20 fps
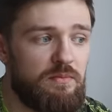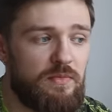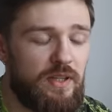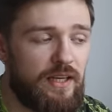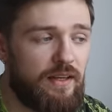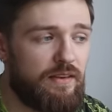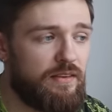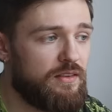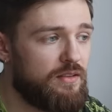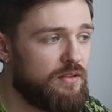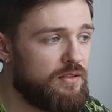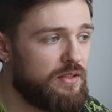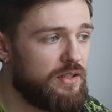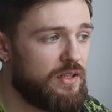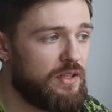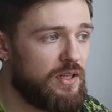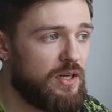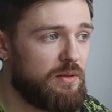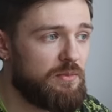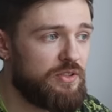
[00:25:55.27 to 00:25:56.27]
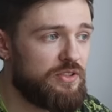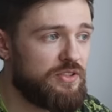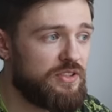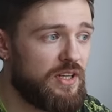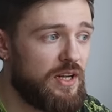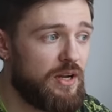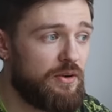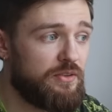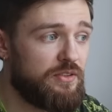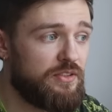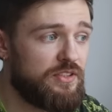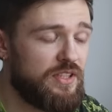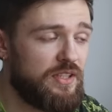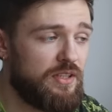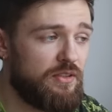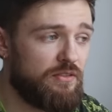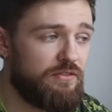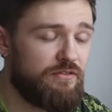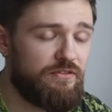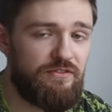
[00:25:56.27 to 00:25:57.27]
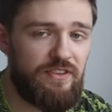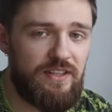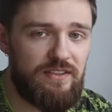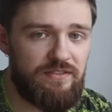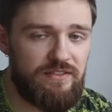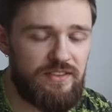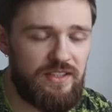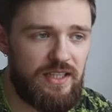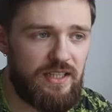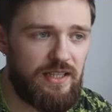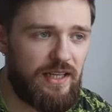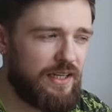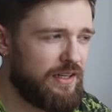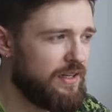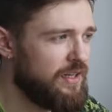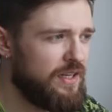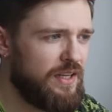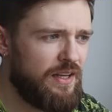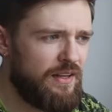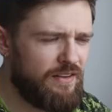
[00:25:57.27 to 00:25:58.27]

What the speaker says: like 30 kilometers an hour in a city, or 50, like